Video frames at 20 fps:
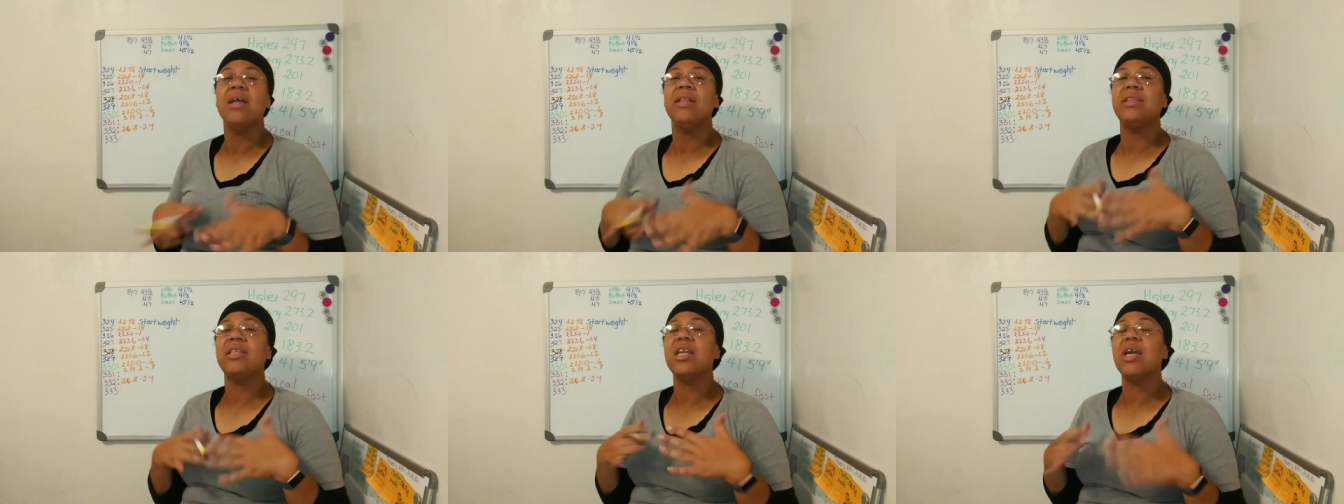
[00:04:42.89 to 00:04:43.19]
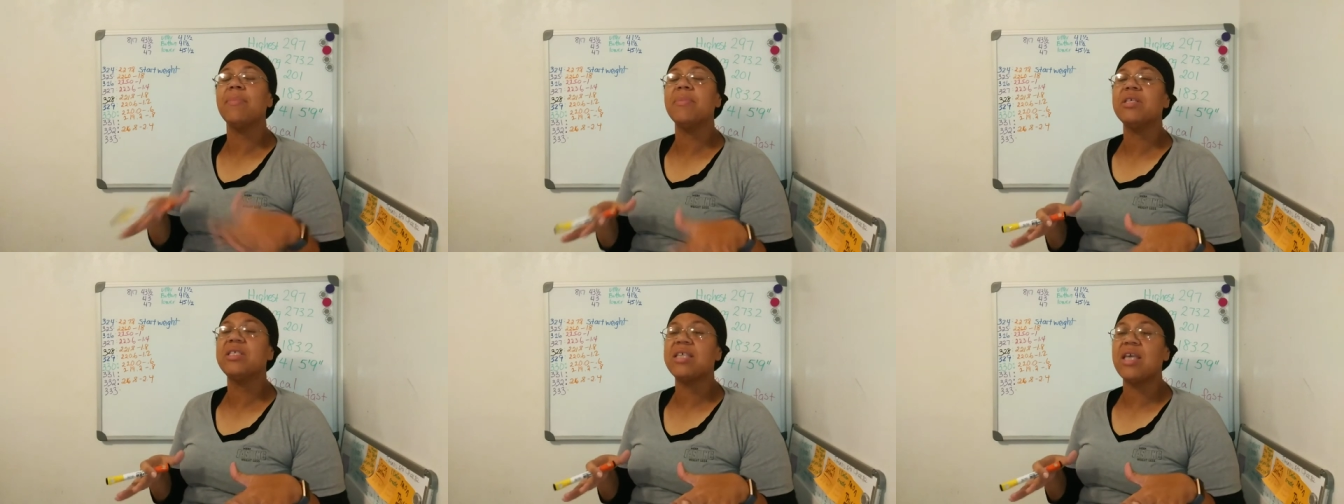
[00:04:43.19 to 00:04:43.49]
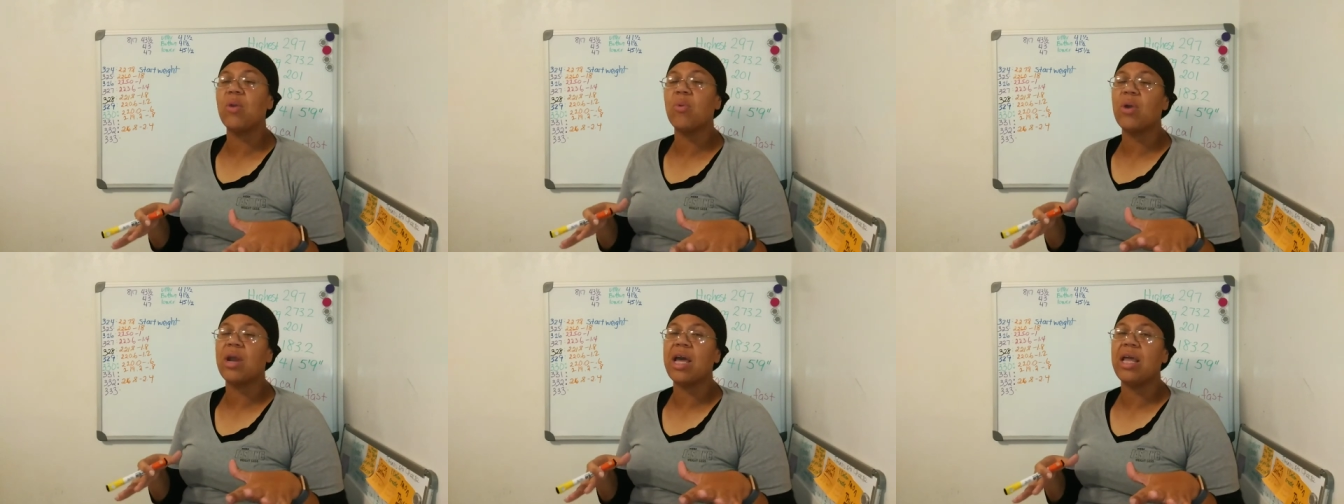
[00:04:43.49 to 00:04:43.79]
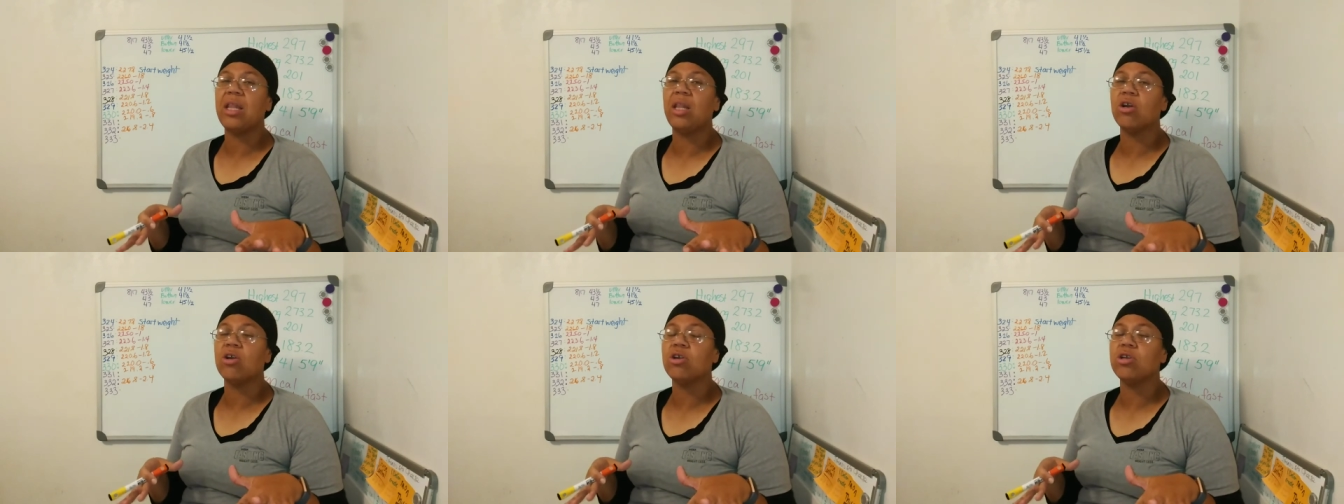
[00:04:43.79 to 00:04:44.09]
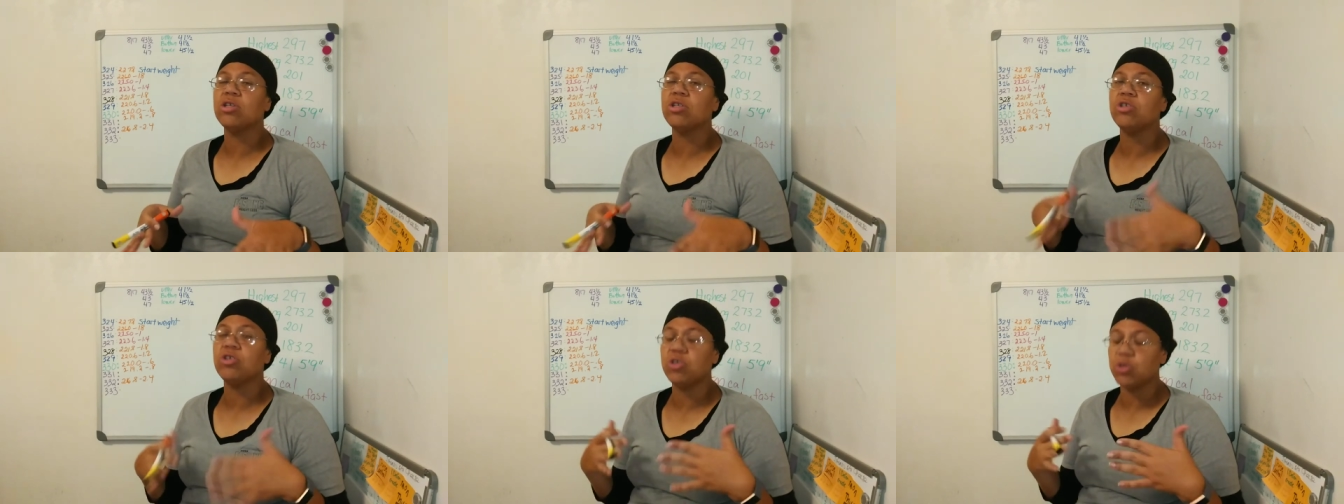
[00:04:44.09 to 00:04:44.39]
then I'm going to say what I
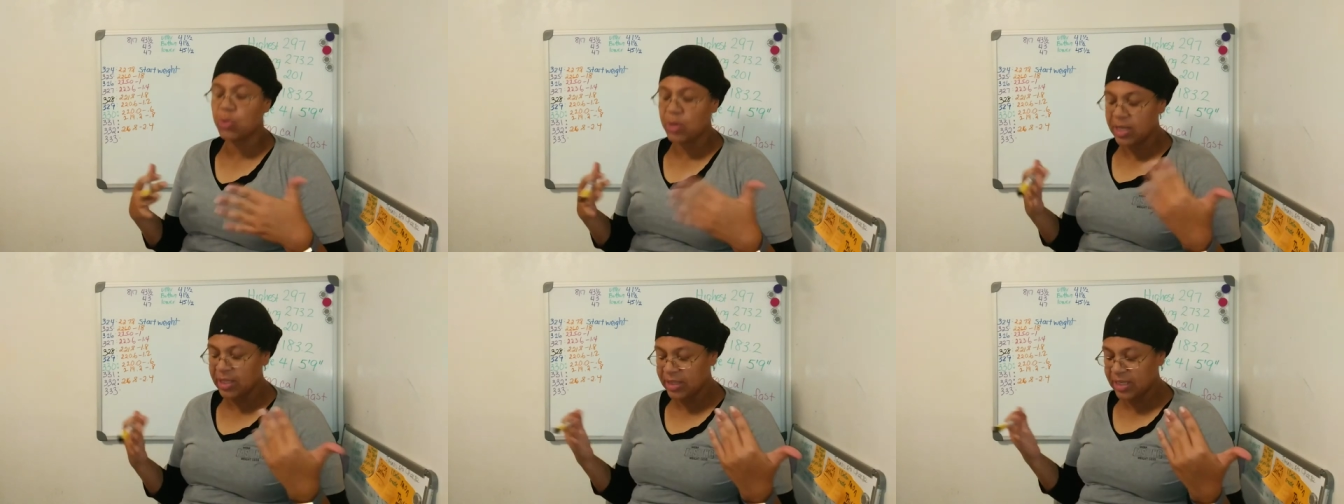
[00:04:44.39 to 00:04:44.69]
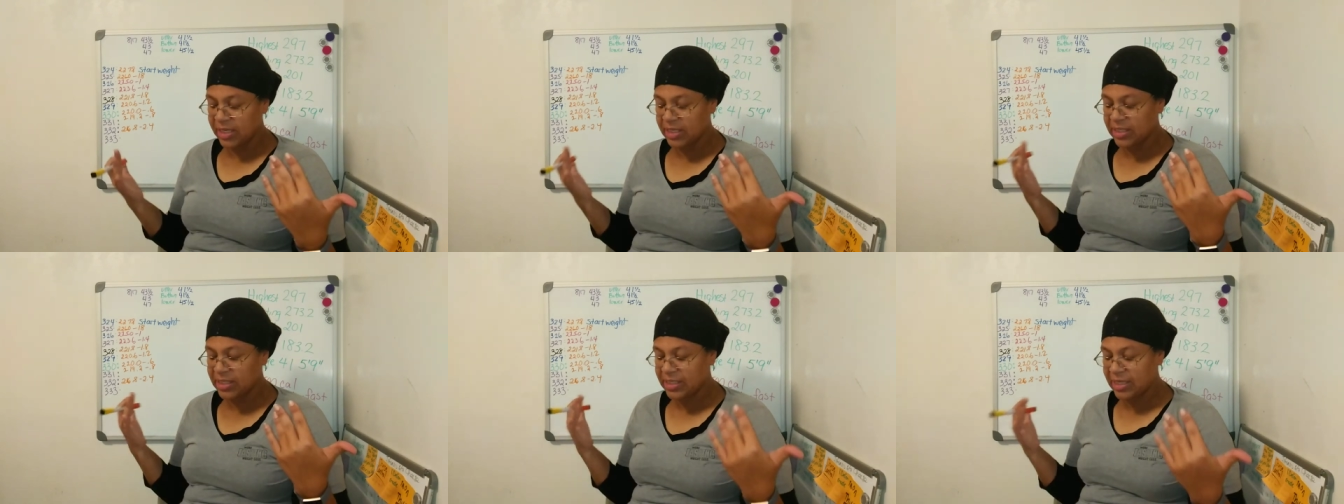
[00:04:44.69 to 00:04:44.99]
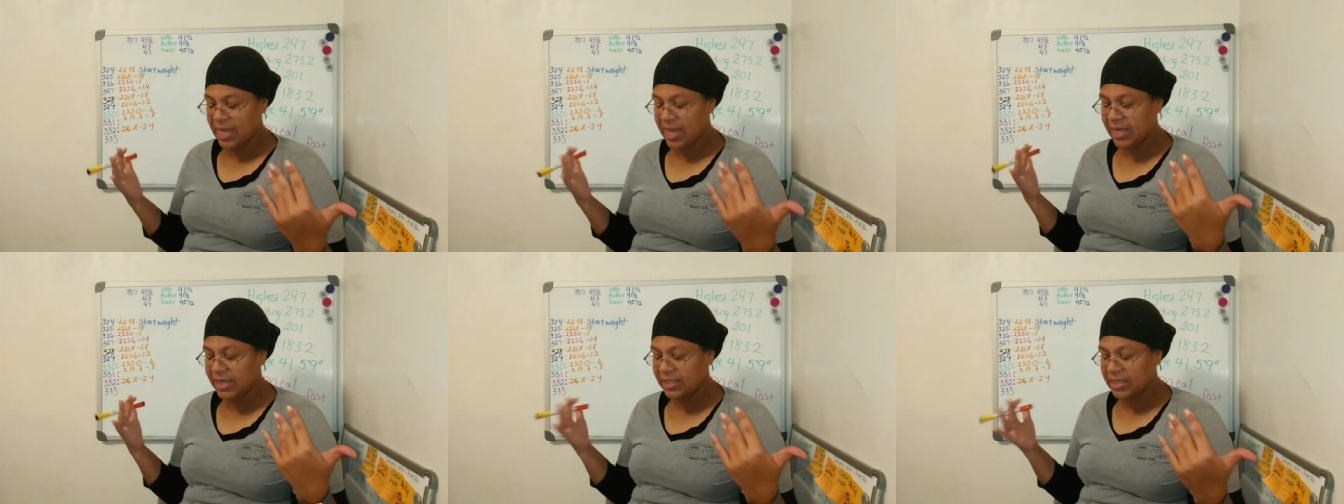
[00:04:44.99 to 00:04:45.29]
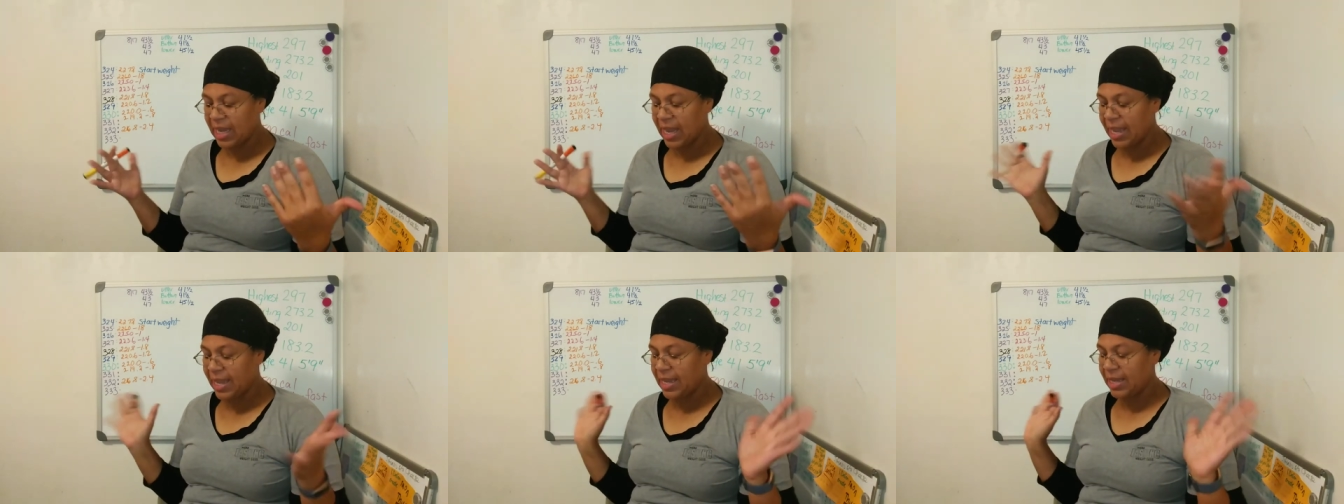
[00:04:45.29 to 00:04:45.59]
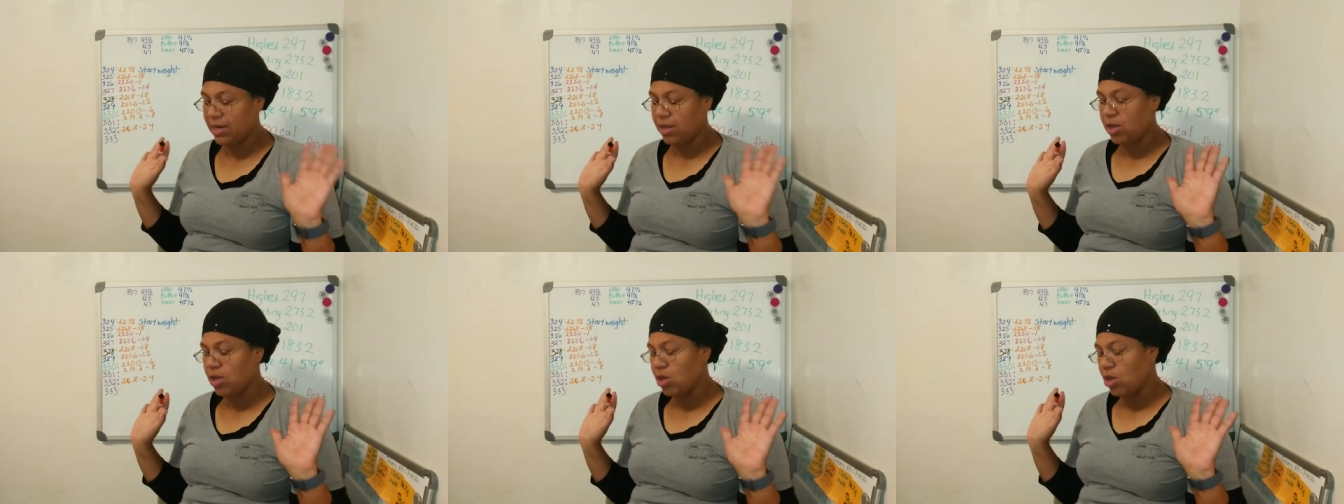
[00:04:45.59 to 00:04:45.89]
learned doing the snake
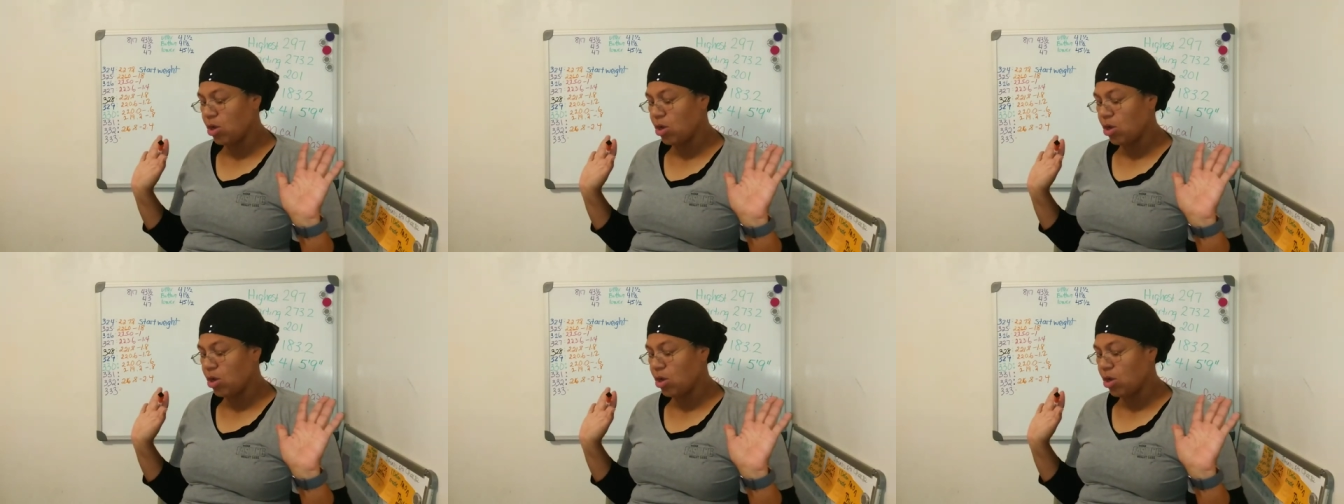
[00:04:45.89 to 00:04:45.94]
diet,